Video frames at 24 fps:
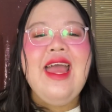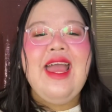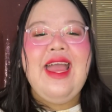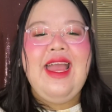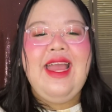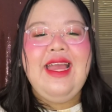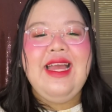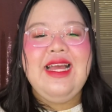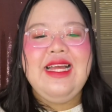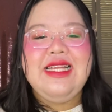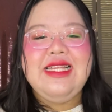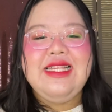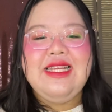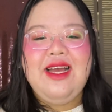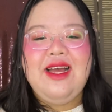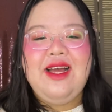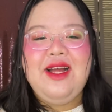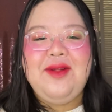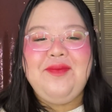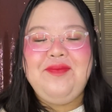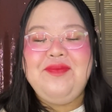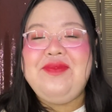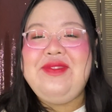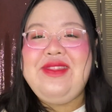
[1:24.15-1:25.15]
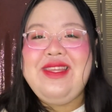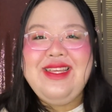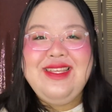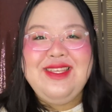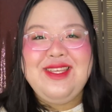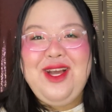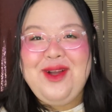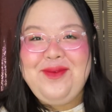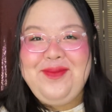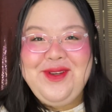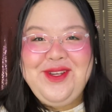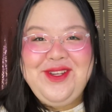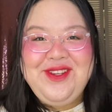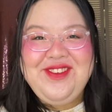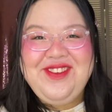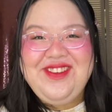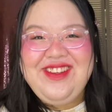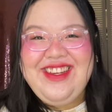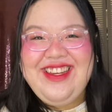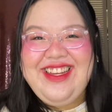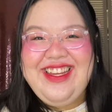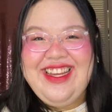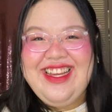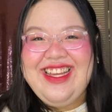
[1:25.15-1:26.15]
and this
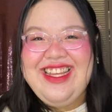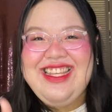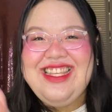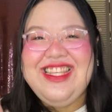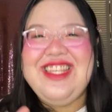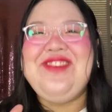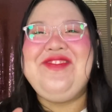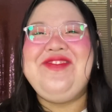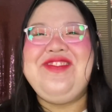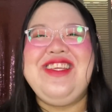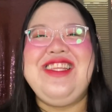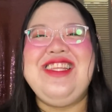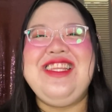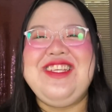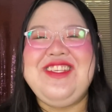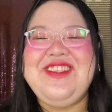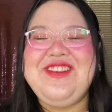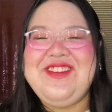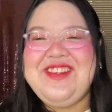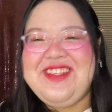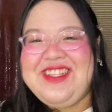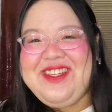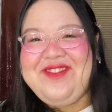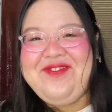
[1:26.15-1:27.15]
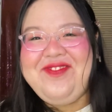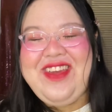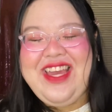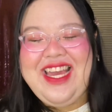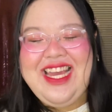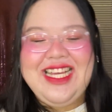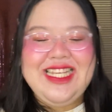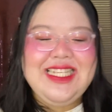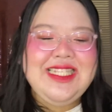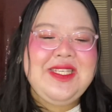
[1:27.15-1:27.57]
opportunity is something that's really big.